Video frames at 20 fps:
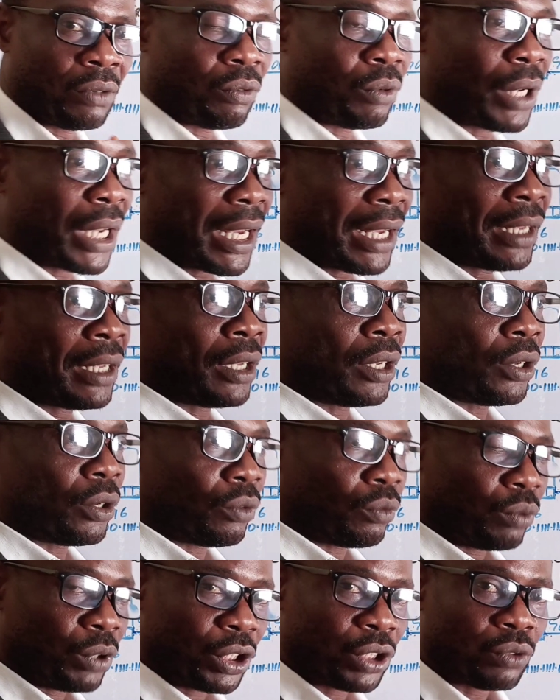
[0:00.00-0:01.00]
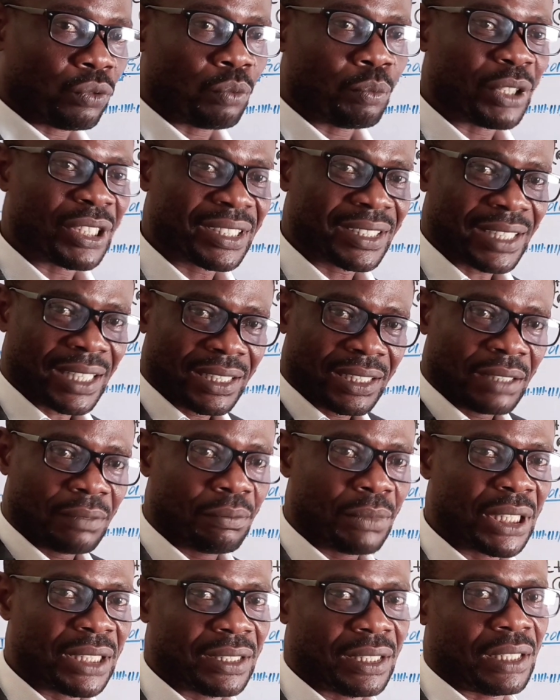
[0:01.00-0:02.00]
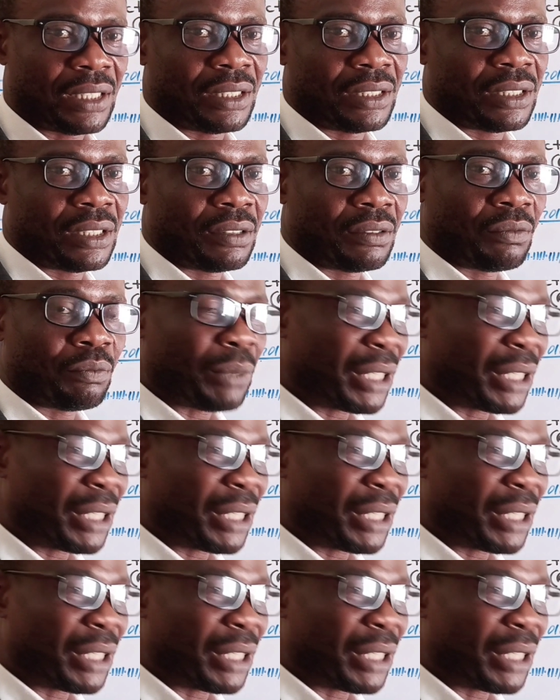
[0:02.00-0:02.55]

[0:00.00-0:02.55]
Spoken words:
which will be sending message.